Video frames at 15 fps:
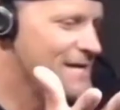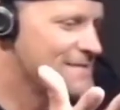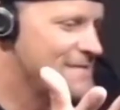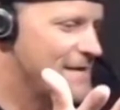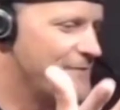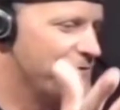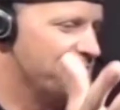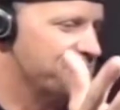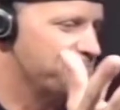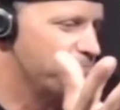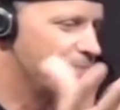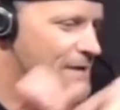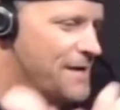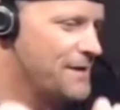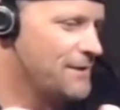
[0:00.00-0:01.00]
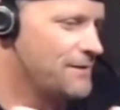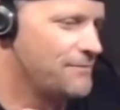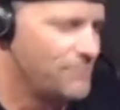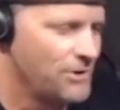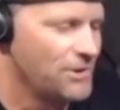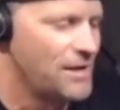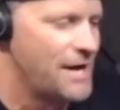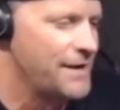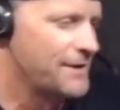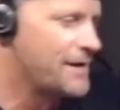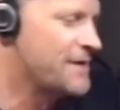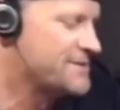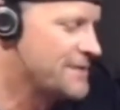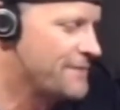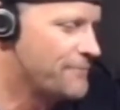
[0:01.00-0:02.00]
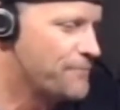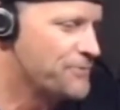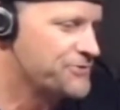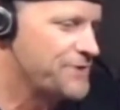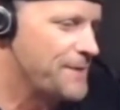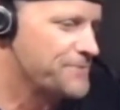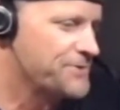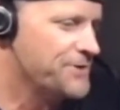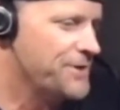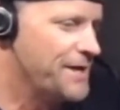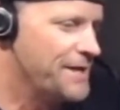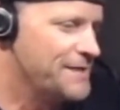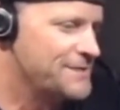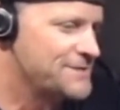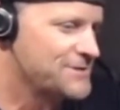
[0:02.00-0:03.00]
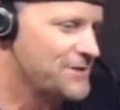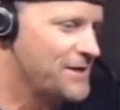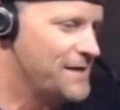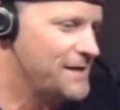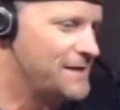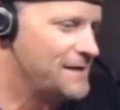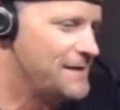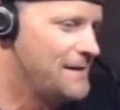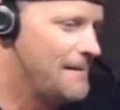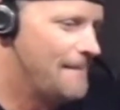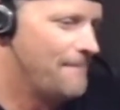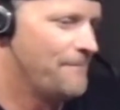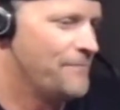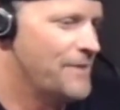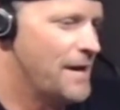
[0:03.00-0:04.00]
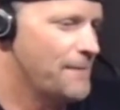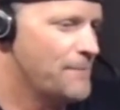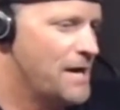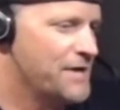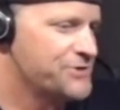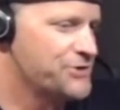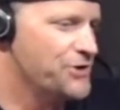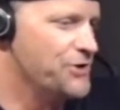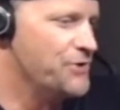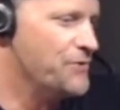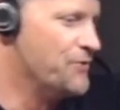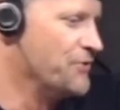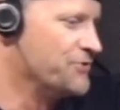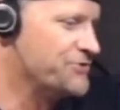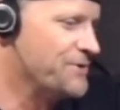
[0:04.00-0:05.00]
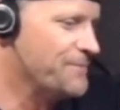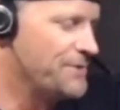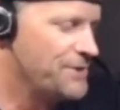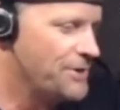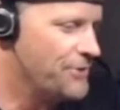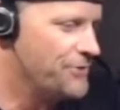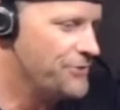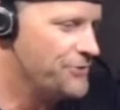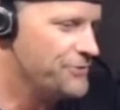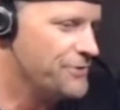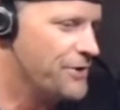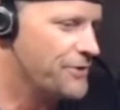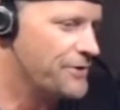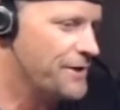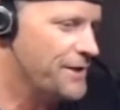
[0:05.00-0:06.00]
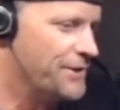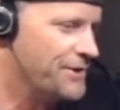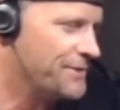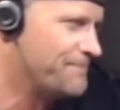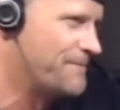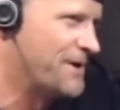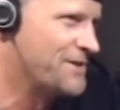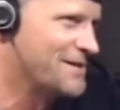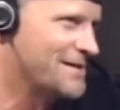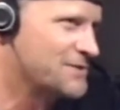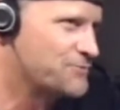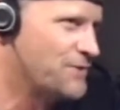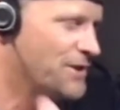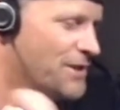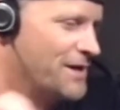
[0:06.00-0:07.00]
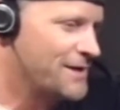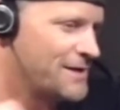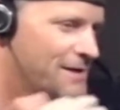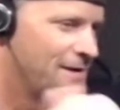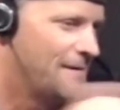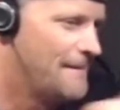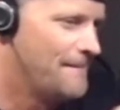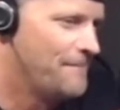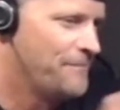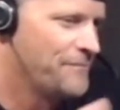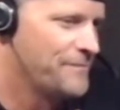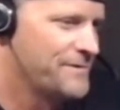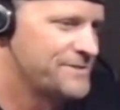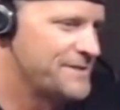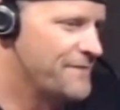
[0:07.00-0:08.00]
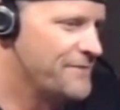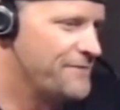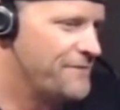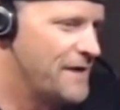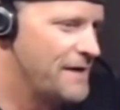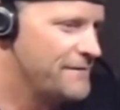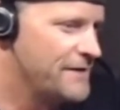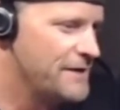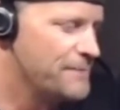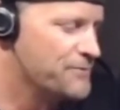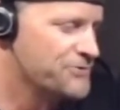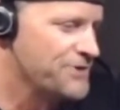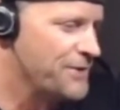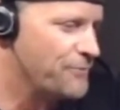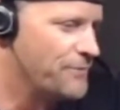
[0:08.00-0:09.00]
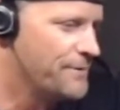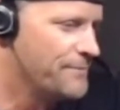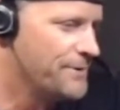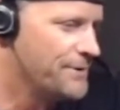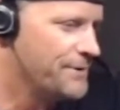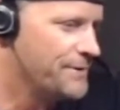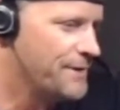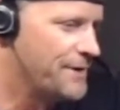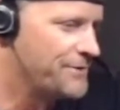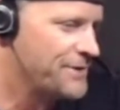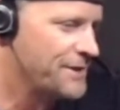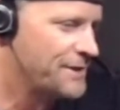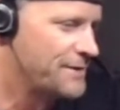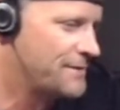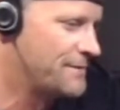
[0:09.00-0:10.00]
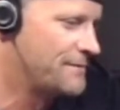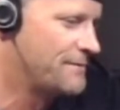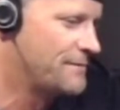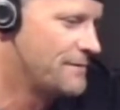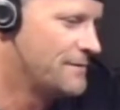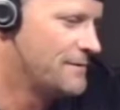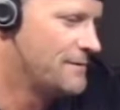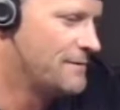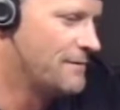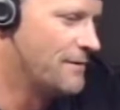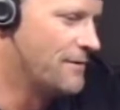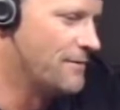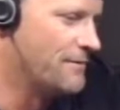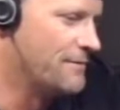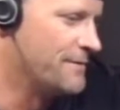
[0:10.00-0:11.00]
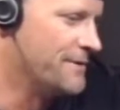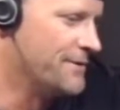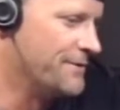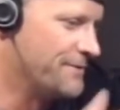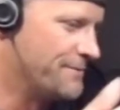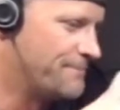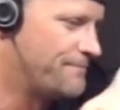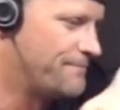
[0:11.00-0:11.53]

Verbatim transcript: have this kind of well, a lot of guys have a perception that it's like not macho or something, you know, to do yoga. And the, I think it's what like 75, 80% women, I think, are in the it